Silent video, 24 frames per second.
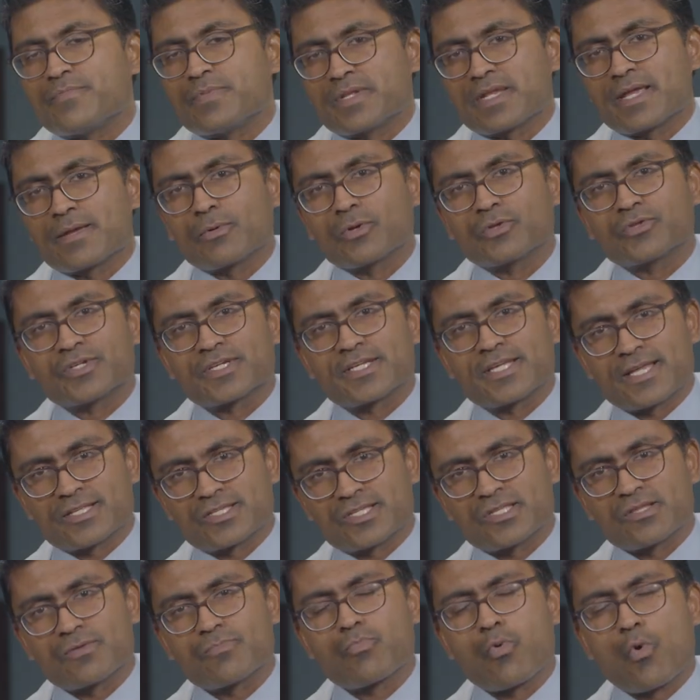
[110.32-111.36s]
been able to get to
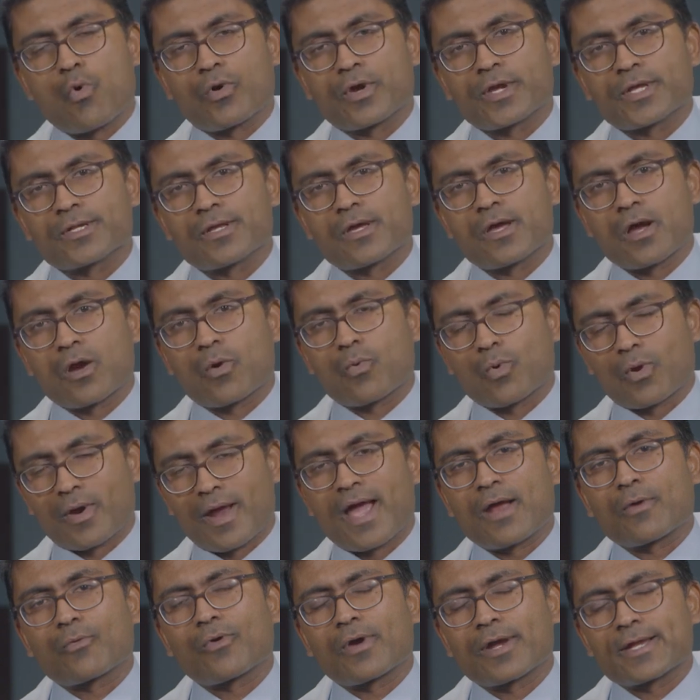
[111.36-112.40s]
the point uh, we're
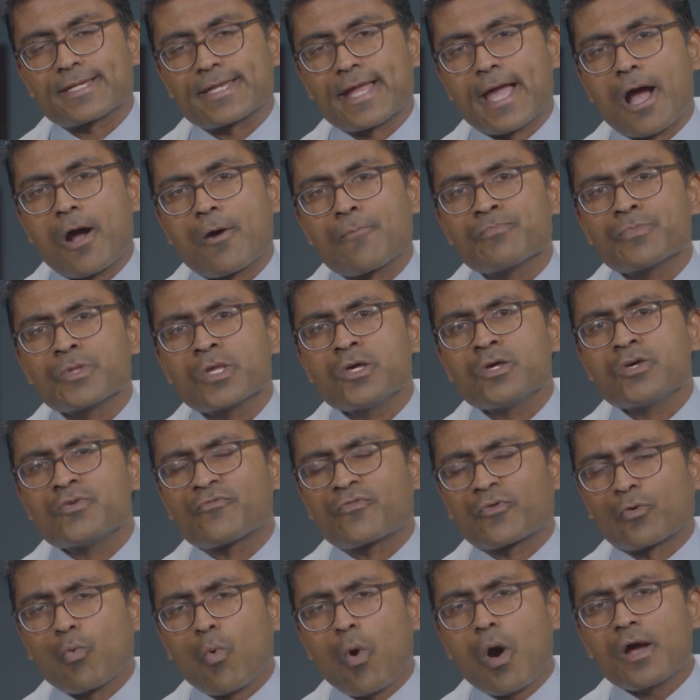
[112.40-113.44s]
at right now.
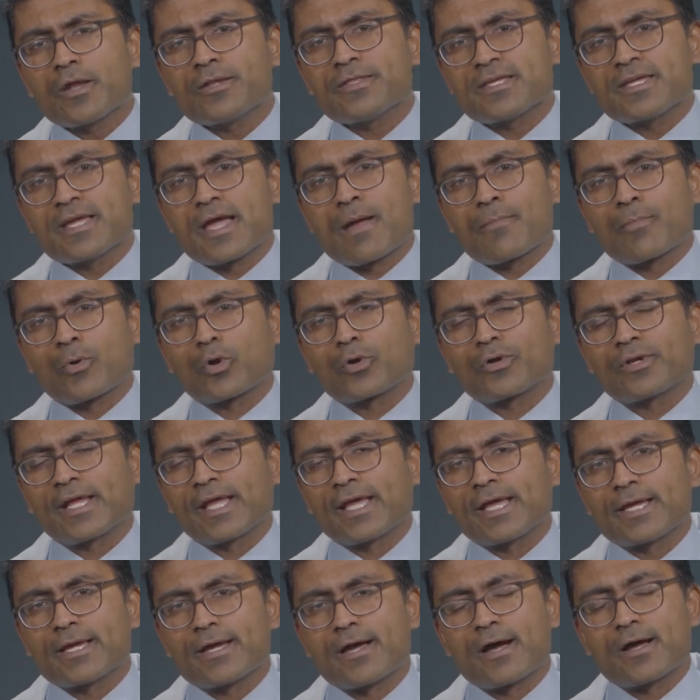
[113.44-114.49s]
For one, the
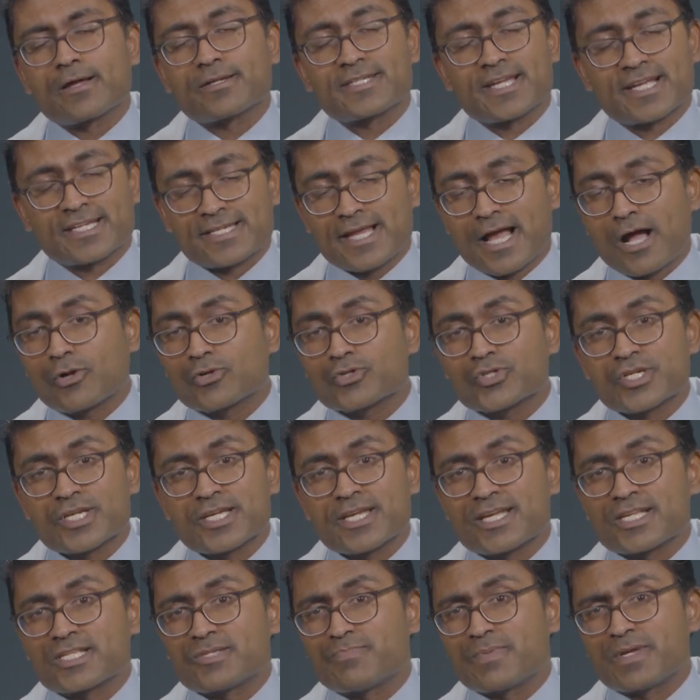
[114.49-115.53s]
mRNA uh, technology
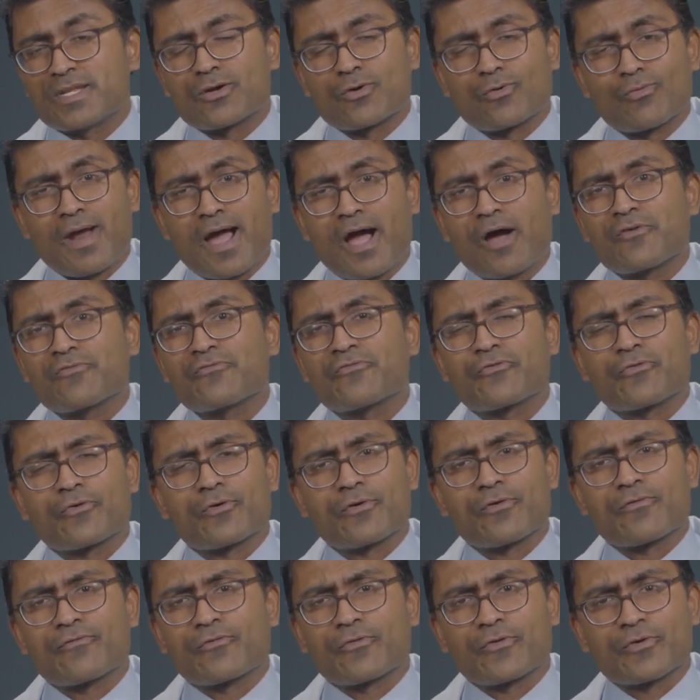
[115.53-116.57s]
has been around
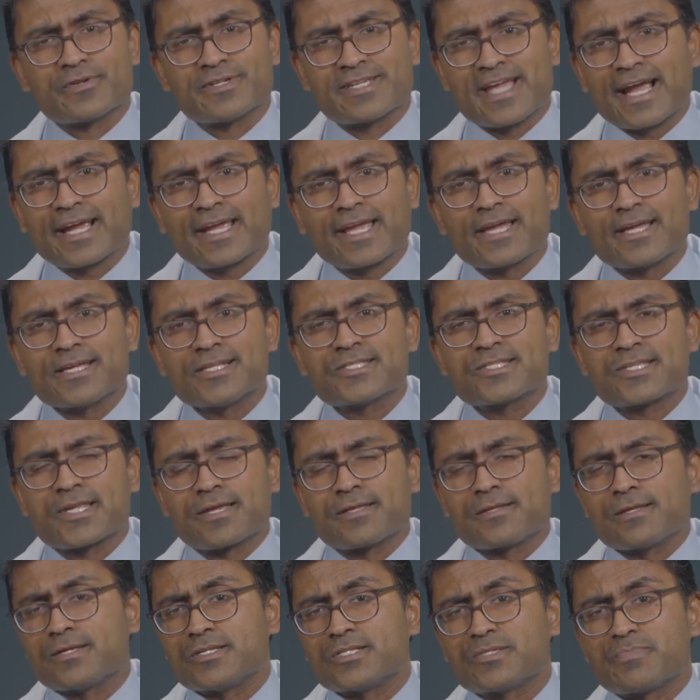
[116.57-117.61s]
for, for decades
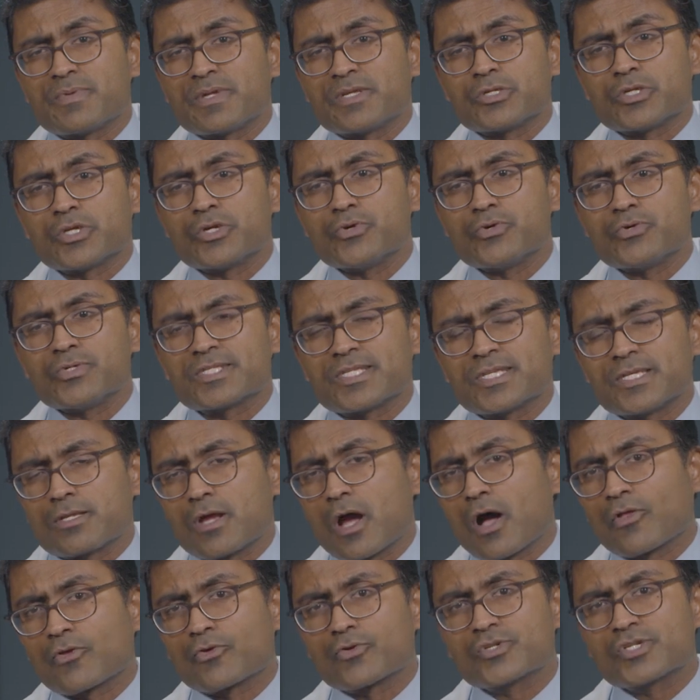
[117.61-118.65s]
and has been used in
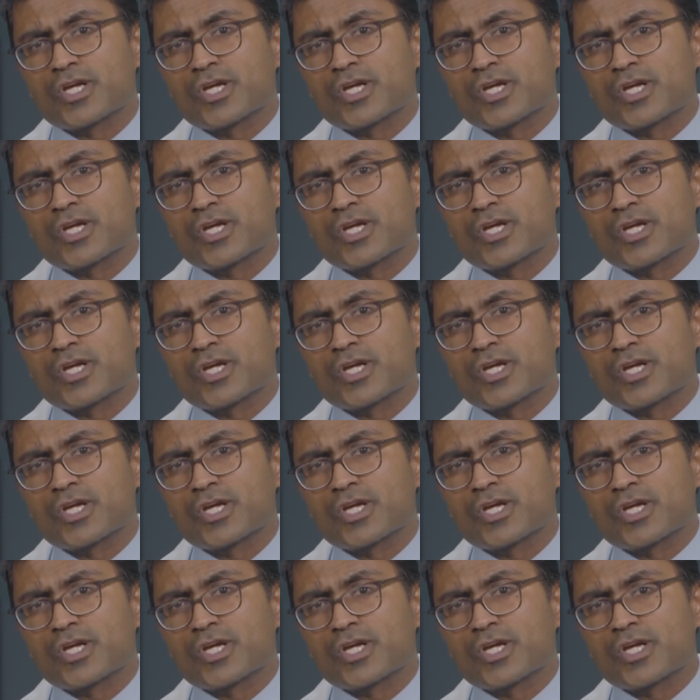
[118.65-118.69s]
other